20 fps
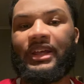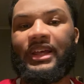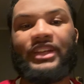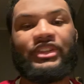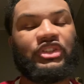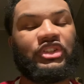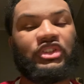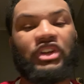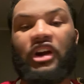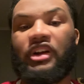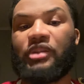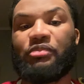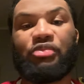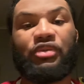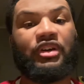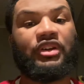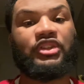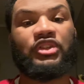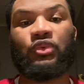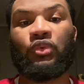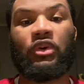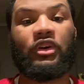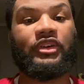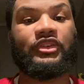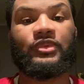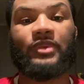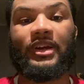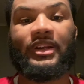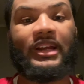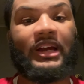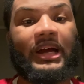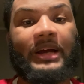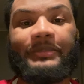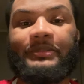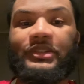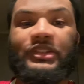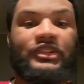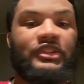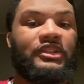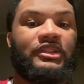just hard to put into words right now.
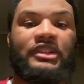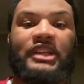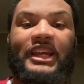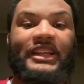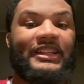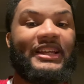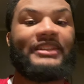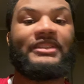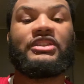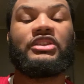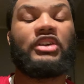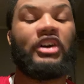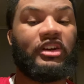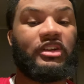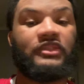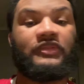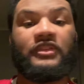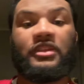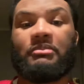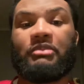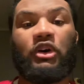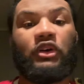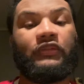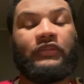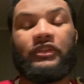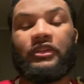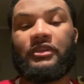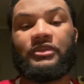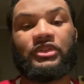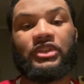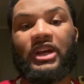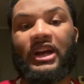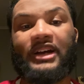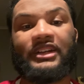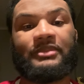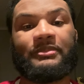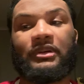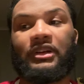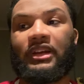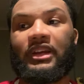It sucks for the both of those guys.
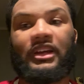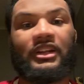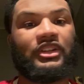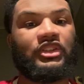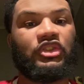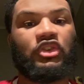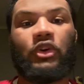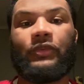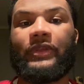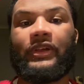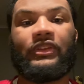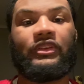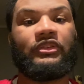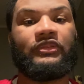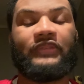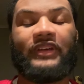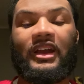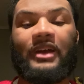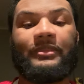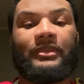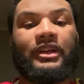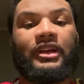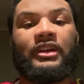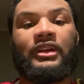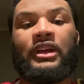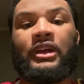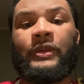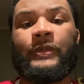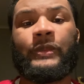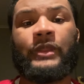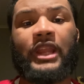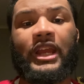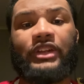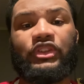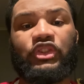But again, I just hope that his family and